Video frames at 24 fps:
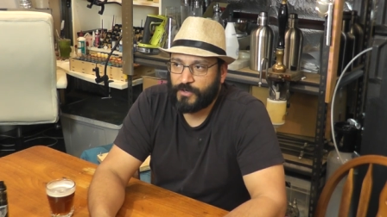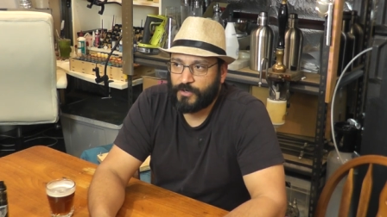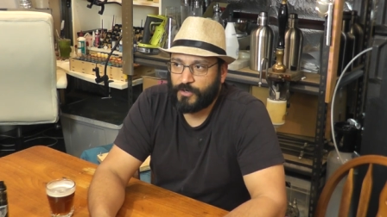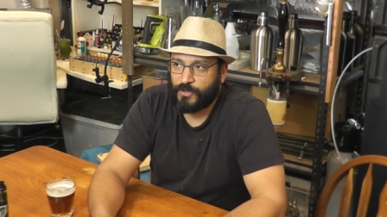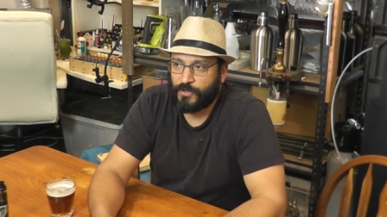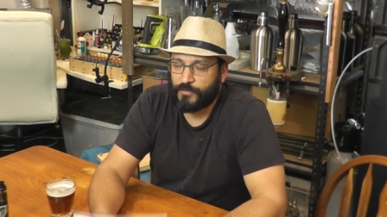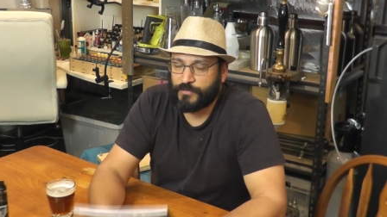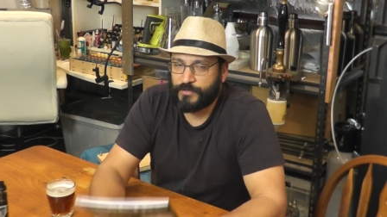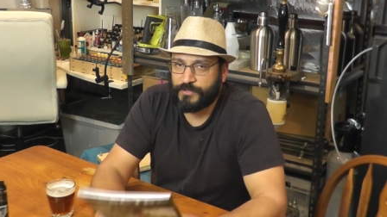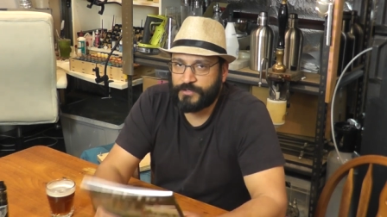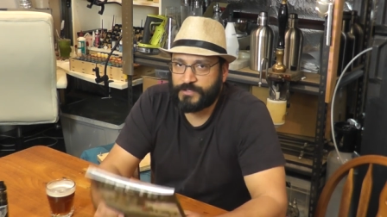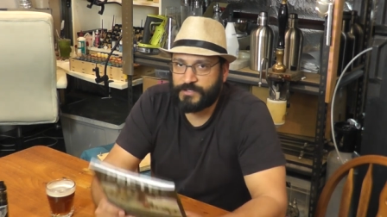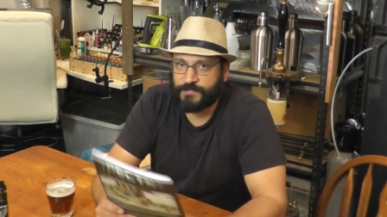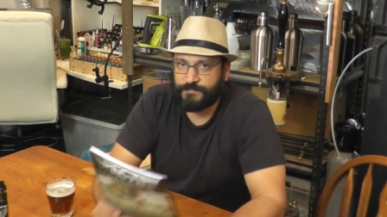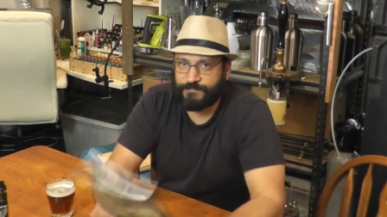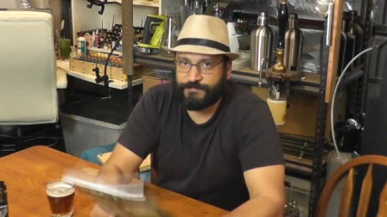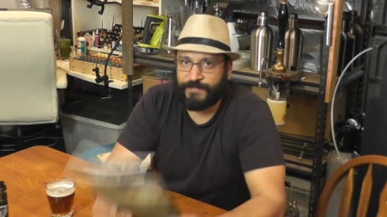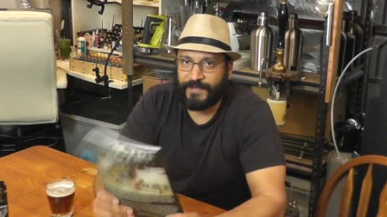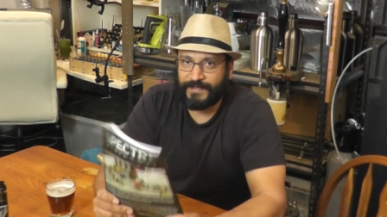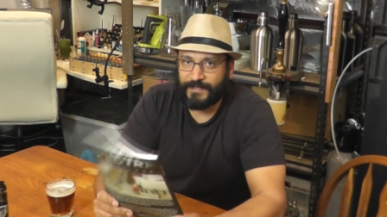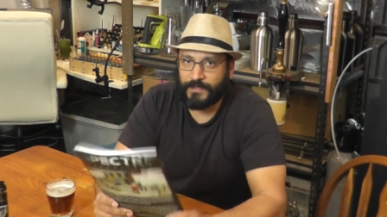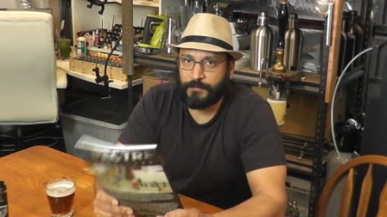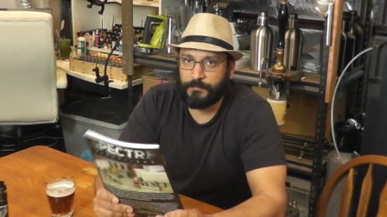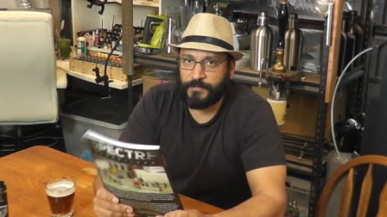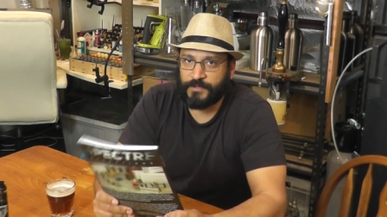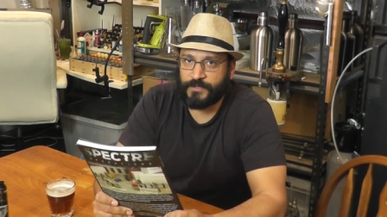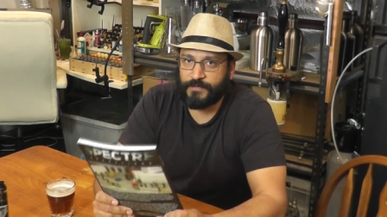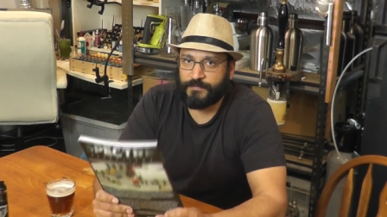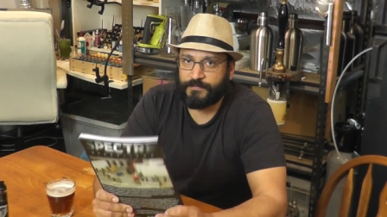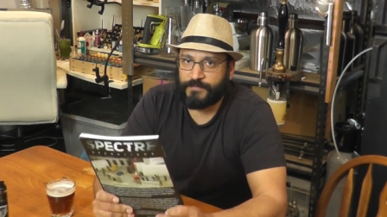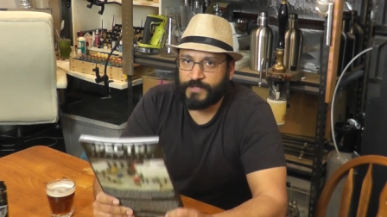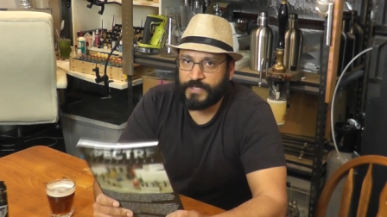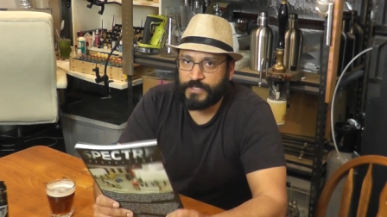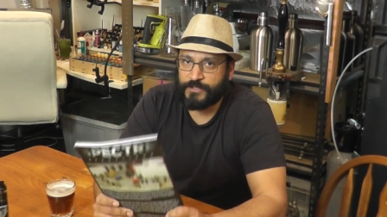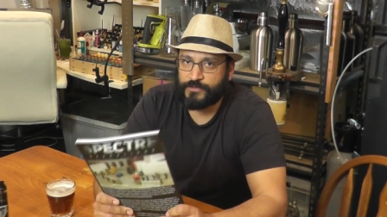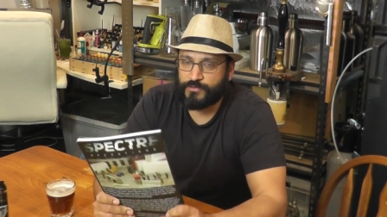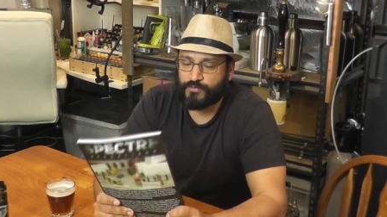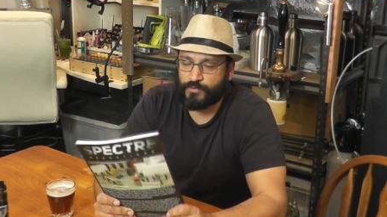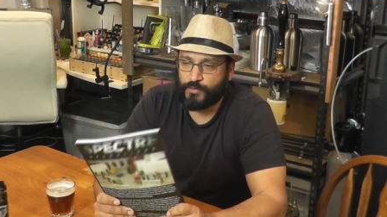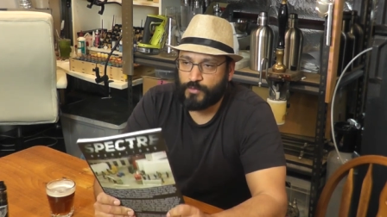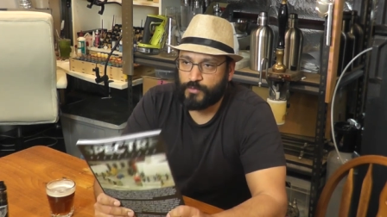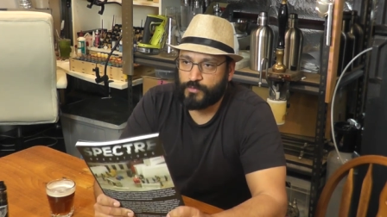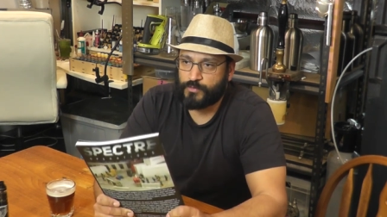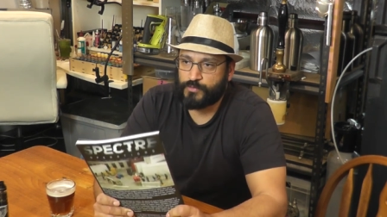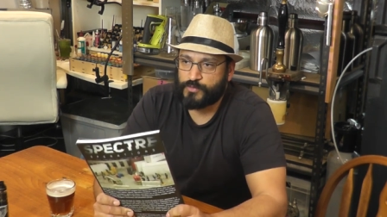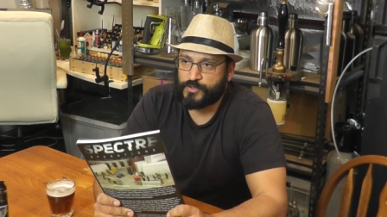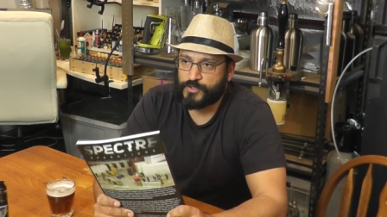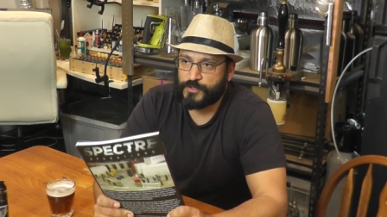on the development of these
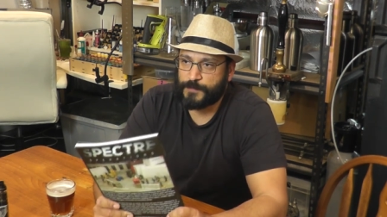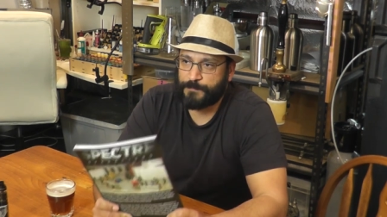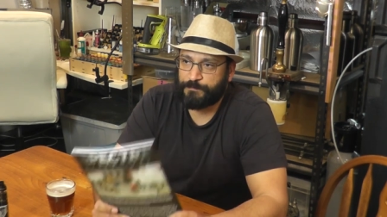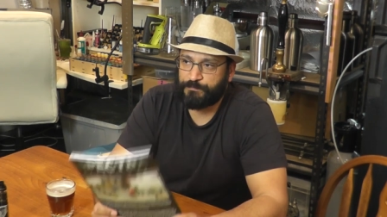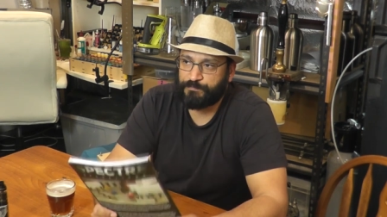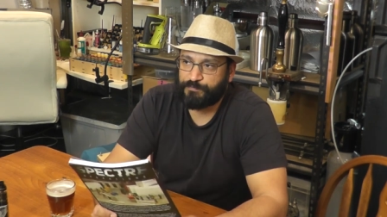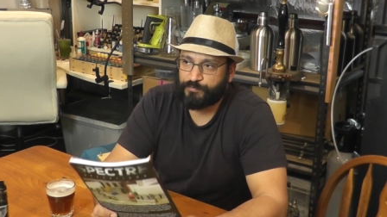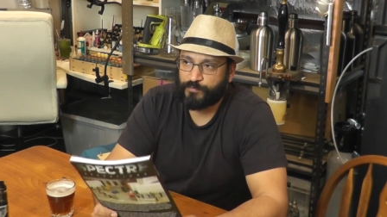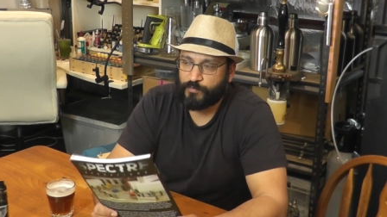rules